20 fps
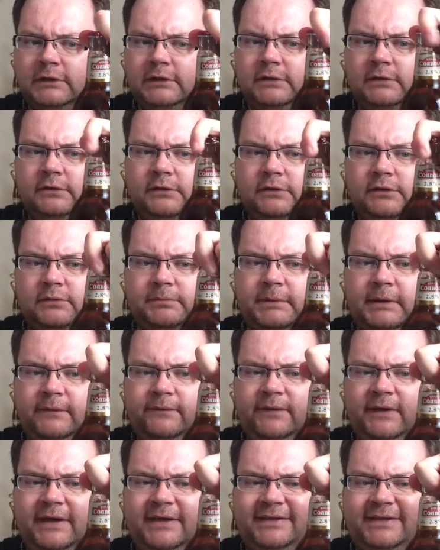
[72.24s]
Nice bit of
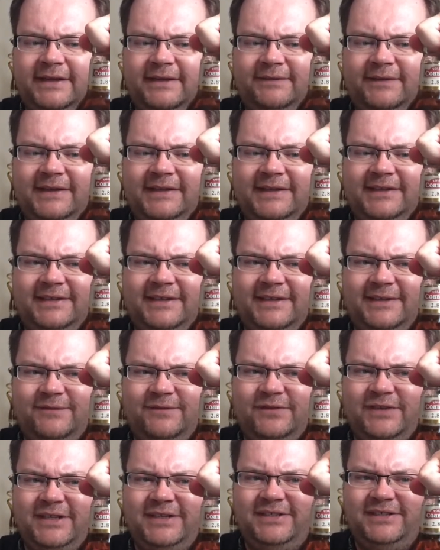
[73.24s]
fizz. Now, I've had this in the
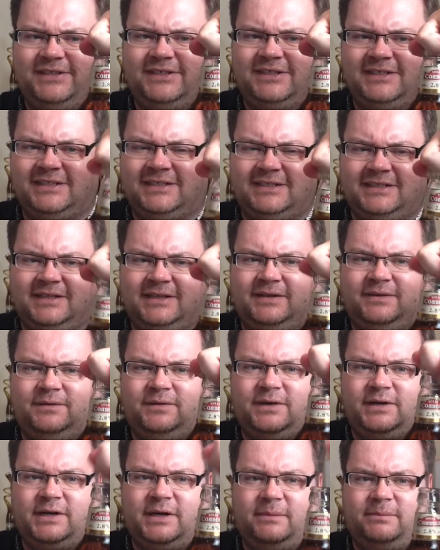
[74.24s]
fridge
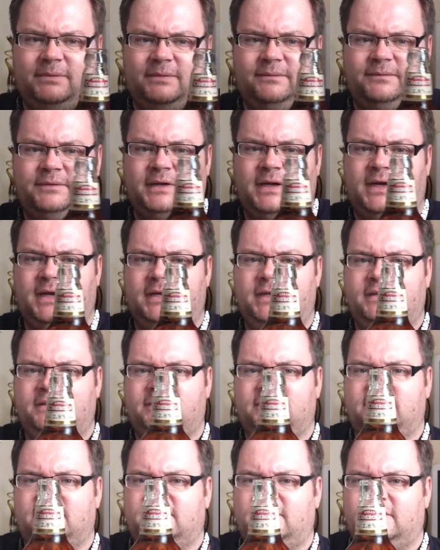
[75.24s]
for a couple of
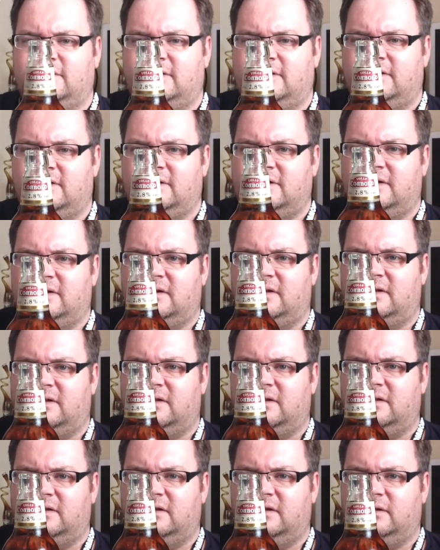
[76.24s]
days.
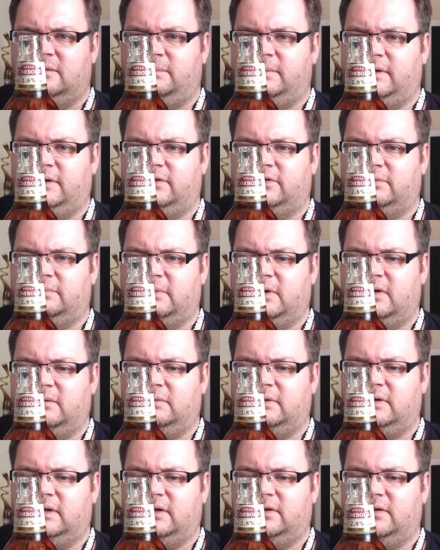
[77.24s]
A little bit of smoke,
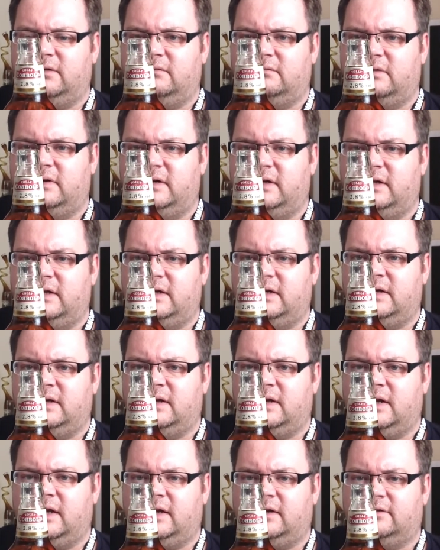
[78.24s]
but nothing really
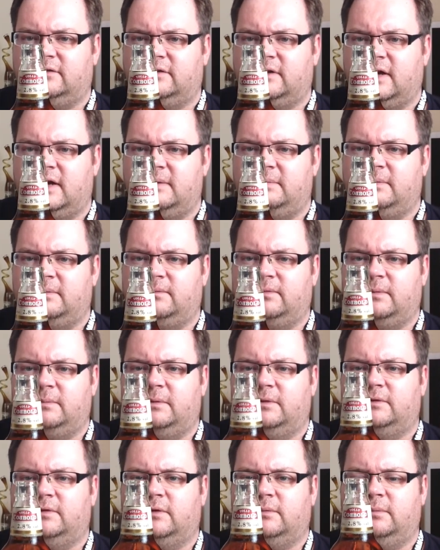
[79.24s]
escaping from the
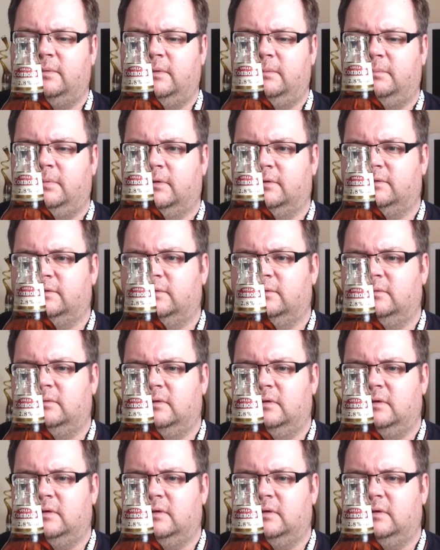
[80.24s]
top of the bottle.